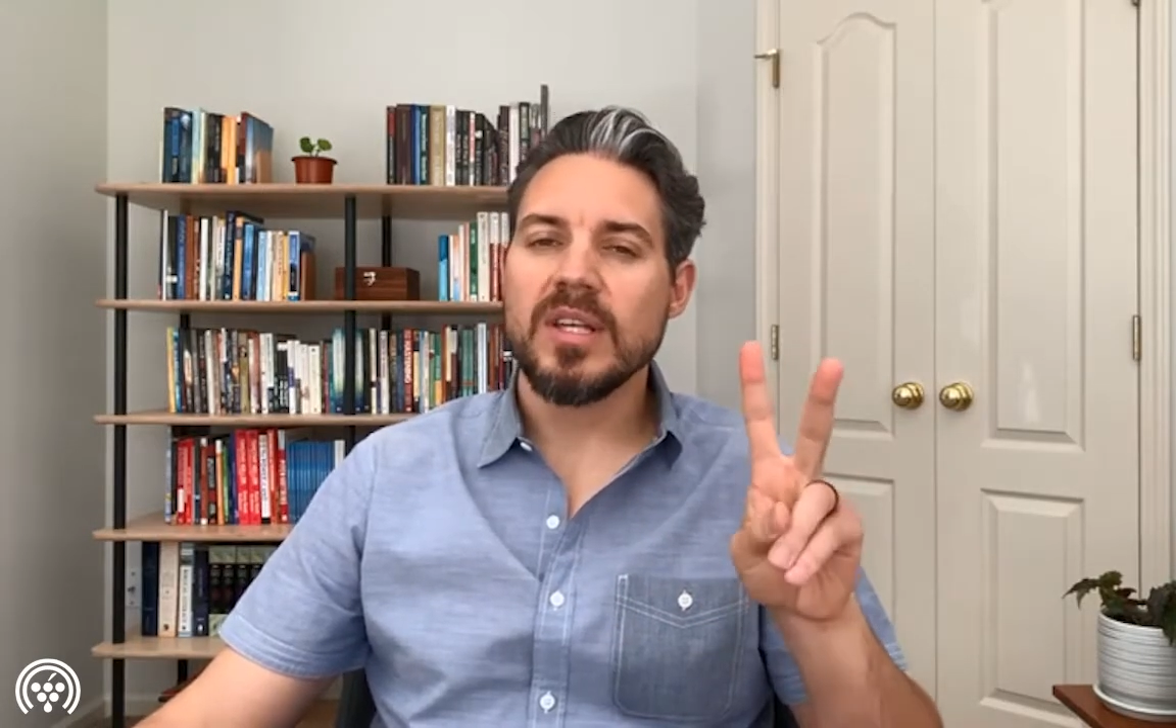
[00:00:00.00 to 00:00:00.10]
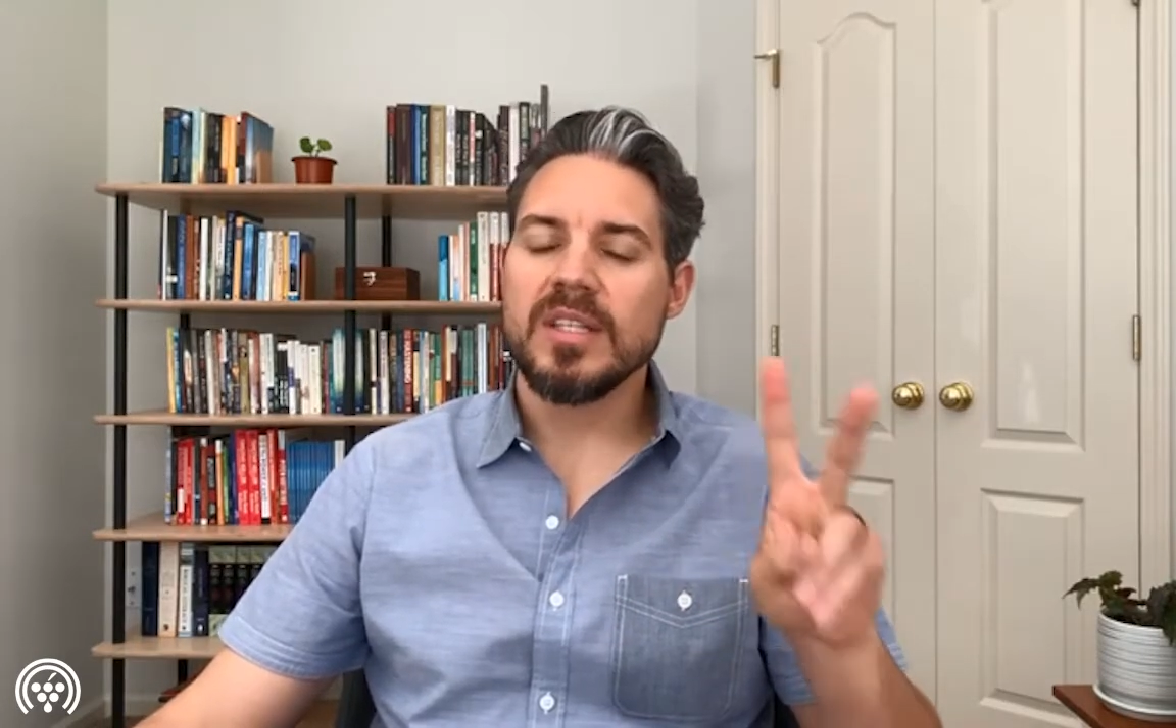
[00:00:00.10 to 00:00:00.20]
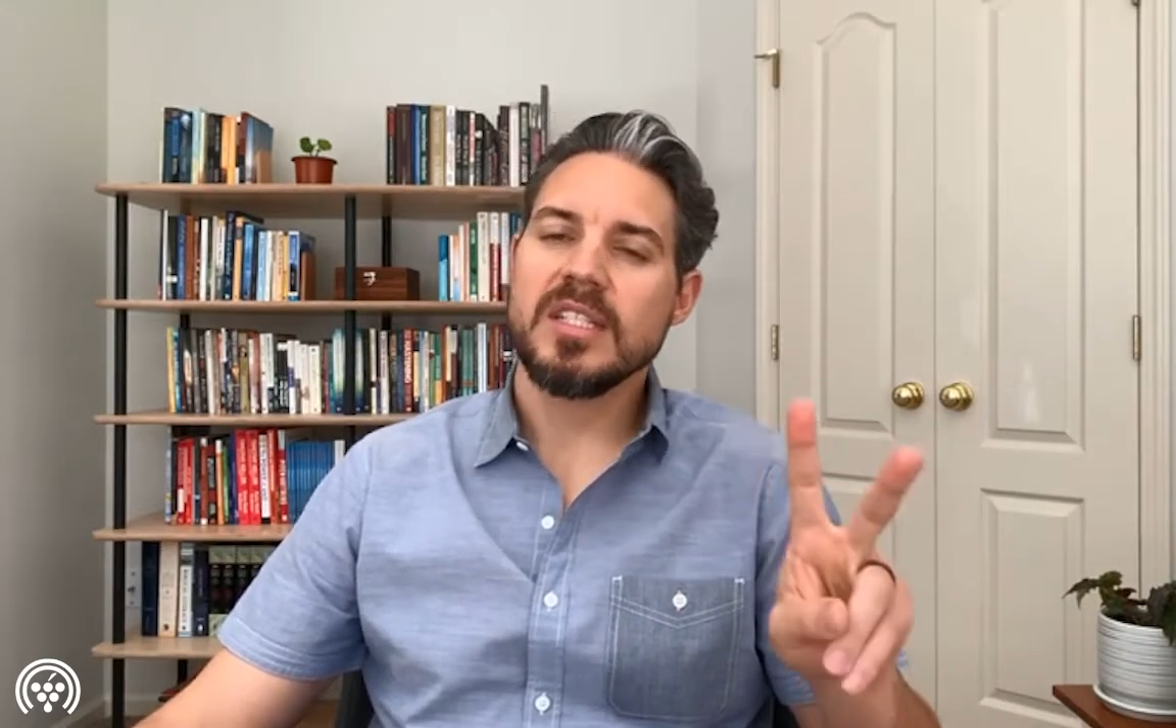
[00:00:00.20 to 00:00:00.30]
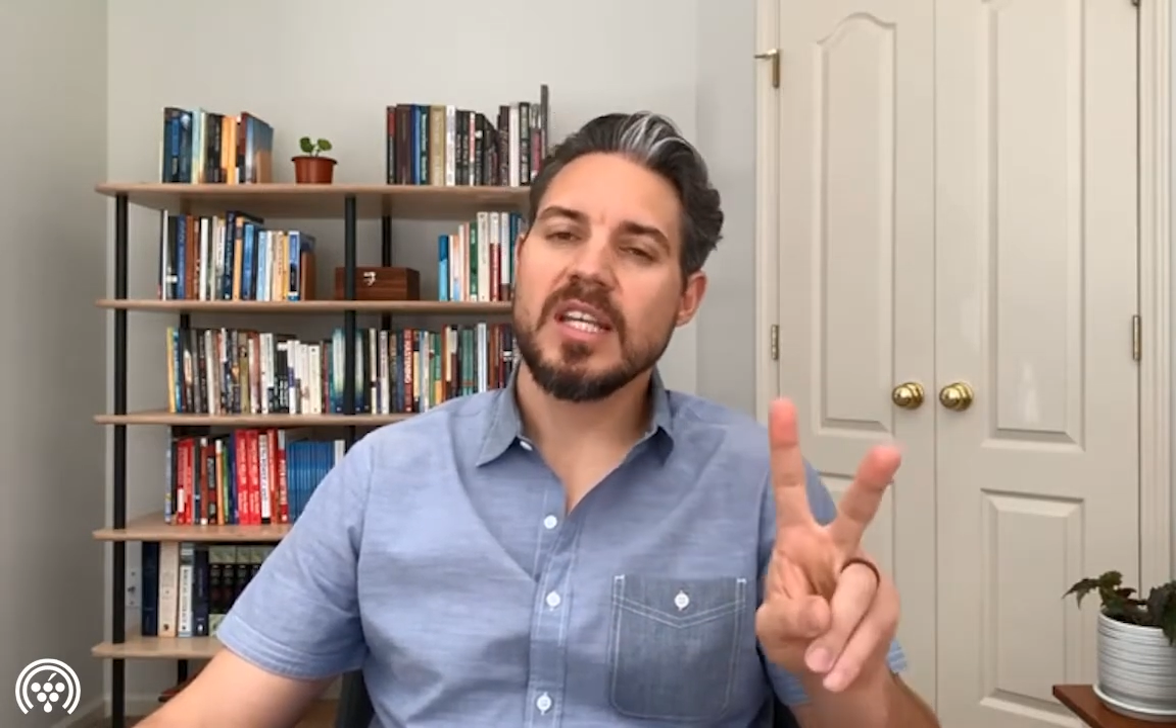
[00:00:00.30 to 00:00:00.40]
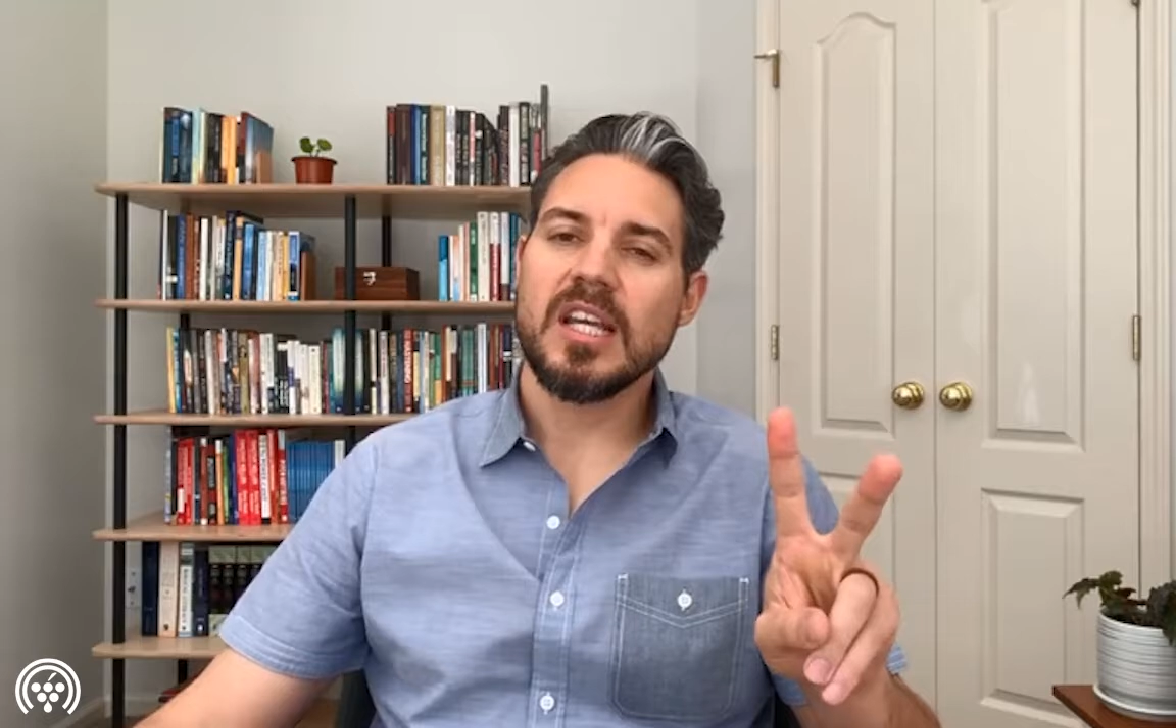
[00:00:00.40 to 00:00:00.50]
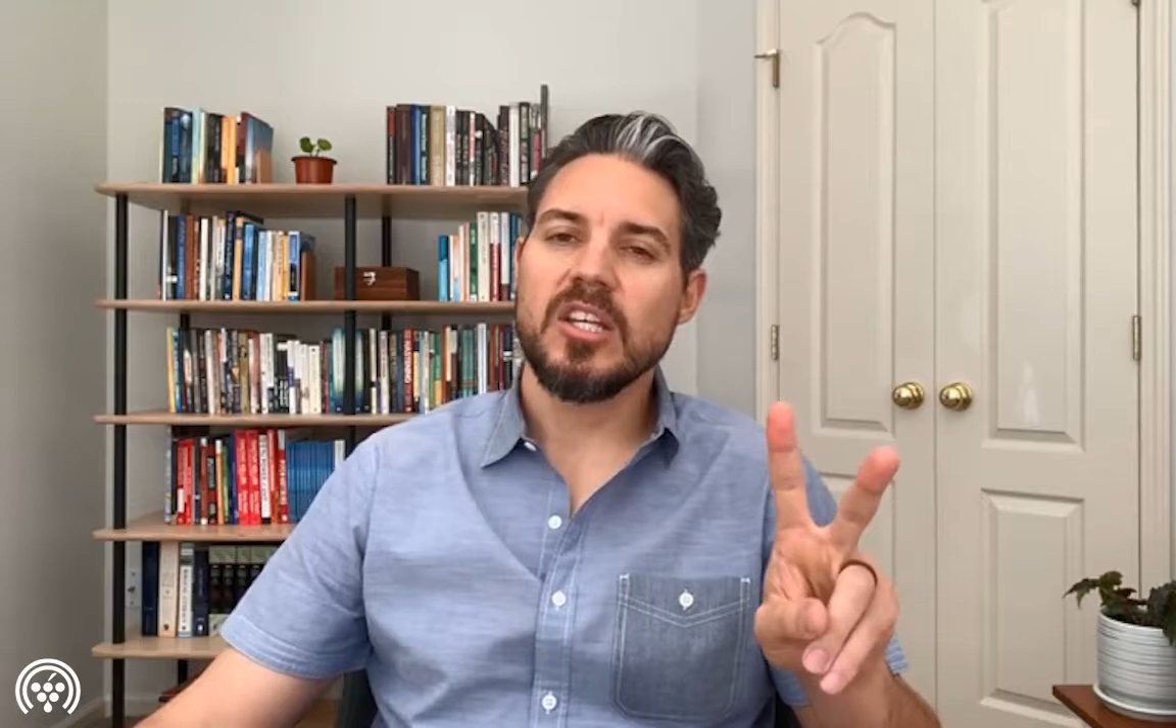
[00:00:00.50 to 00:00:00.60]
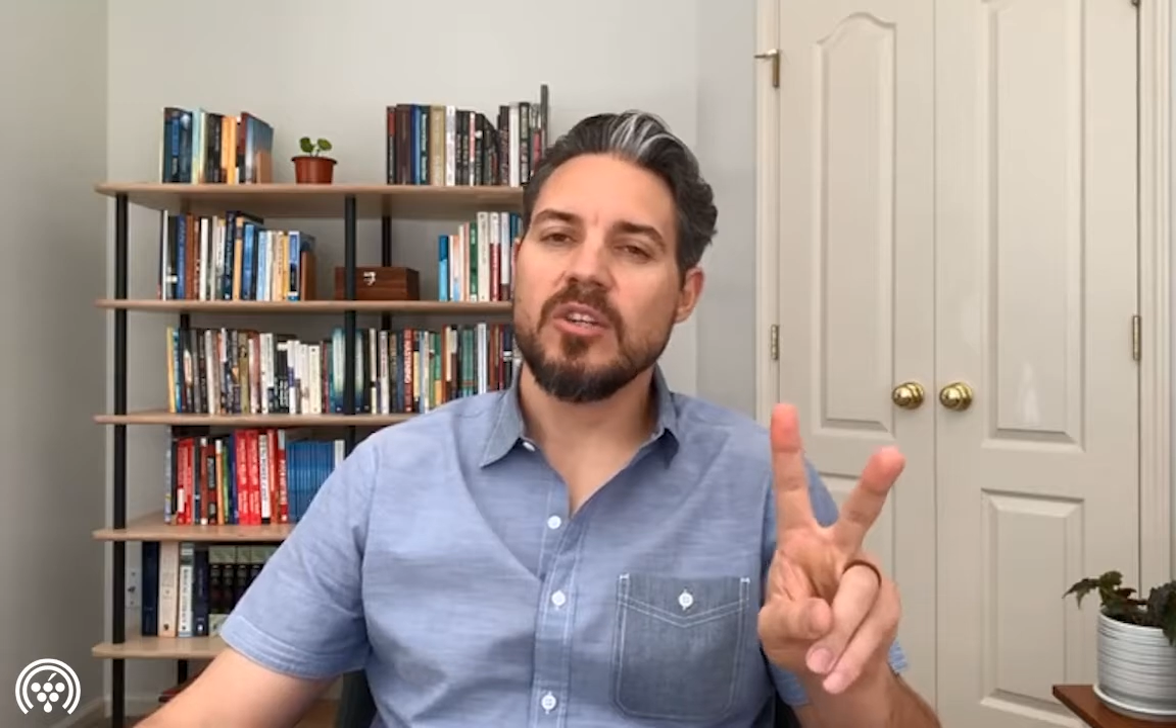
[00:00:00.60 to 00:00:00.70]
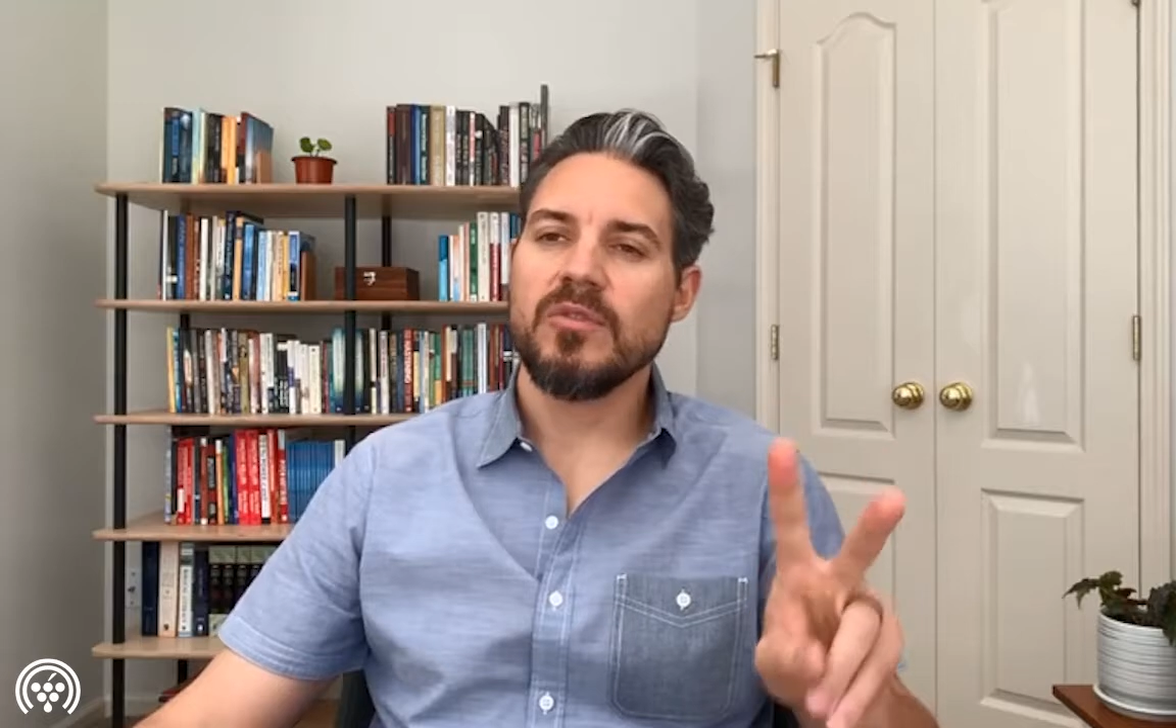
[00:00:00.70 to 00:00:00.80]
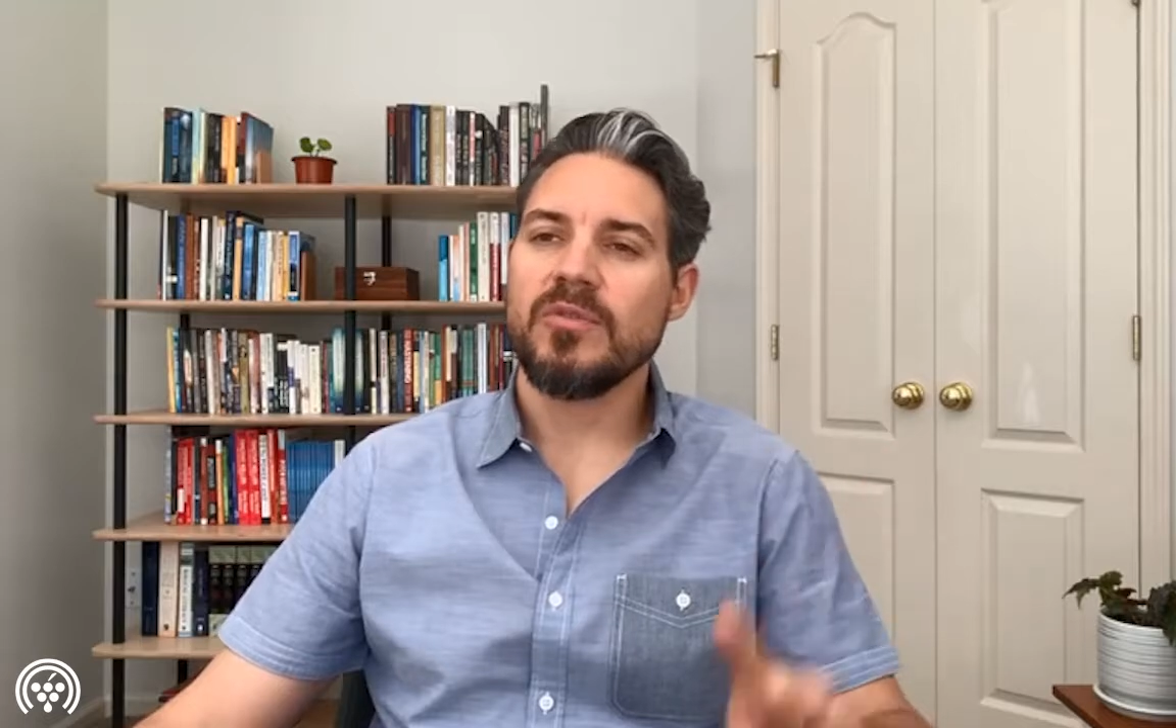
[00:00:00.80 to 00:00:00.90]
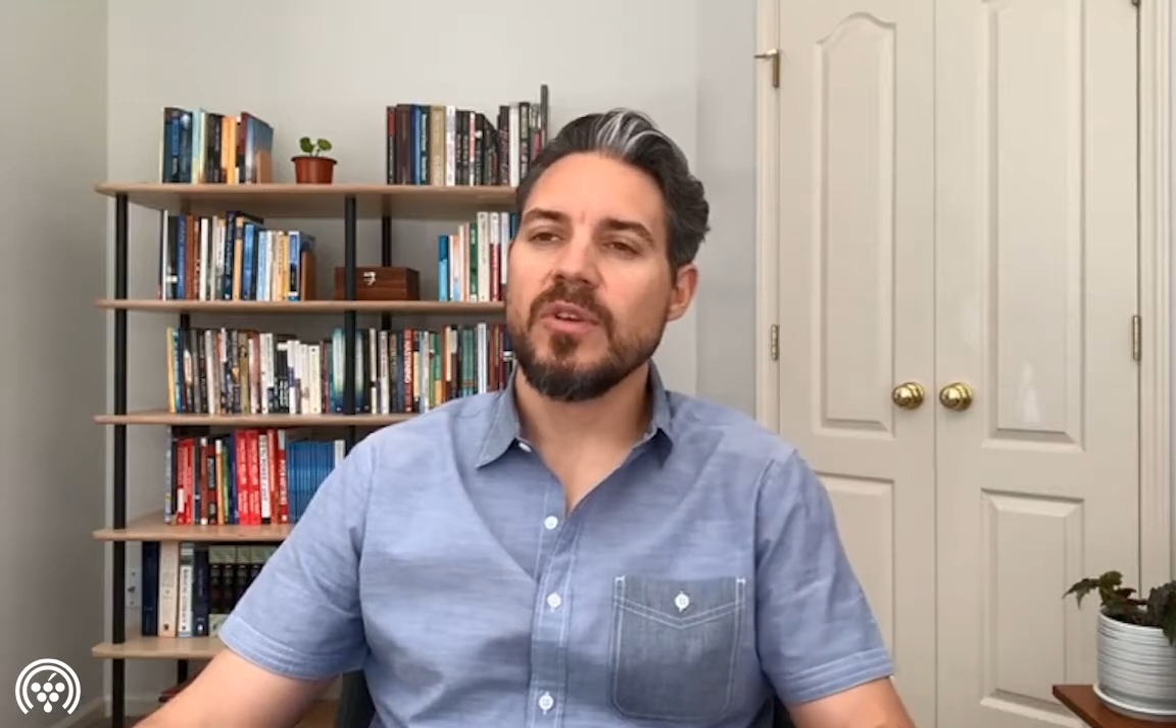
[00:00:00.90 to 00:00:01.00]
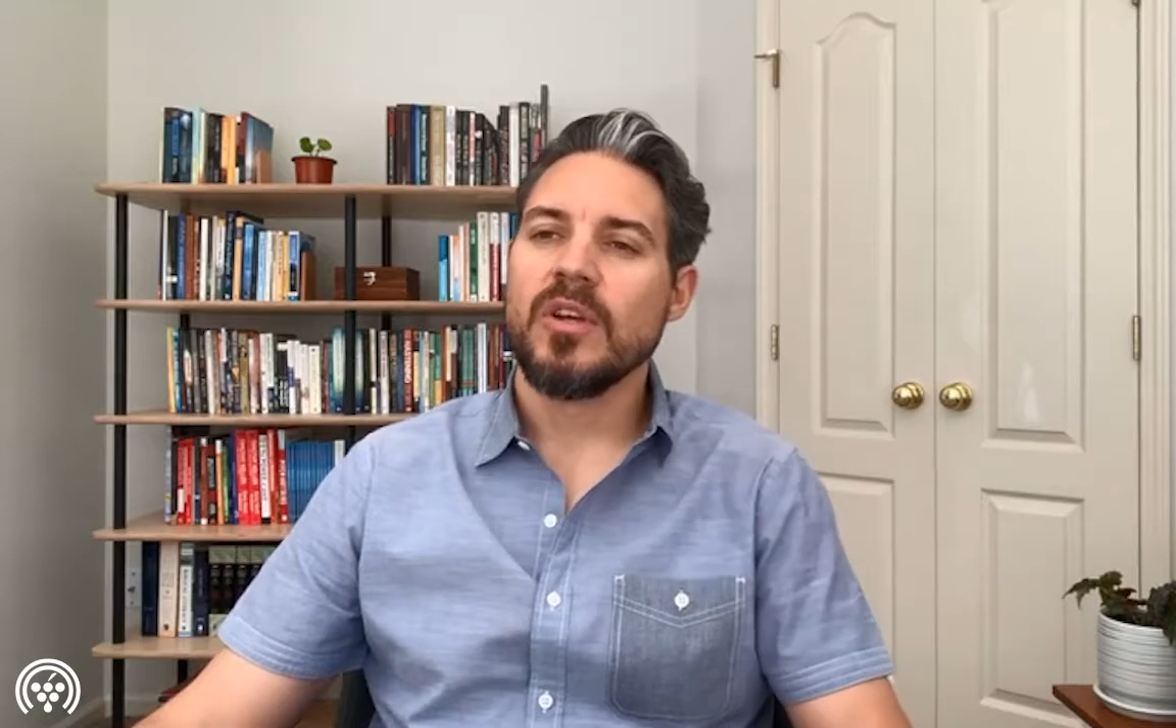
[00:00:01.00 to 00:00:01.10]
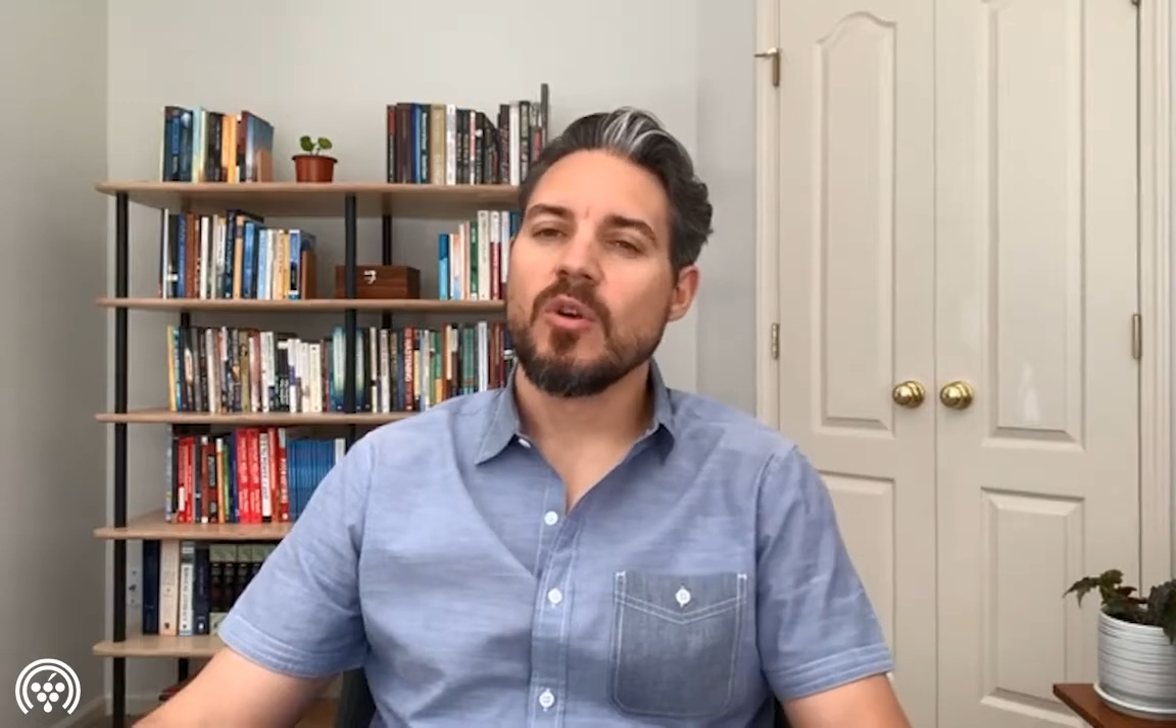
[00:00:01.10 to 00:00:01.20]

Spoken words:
consecutive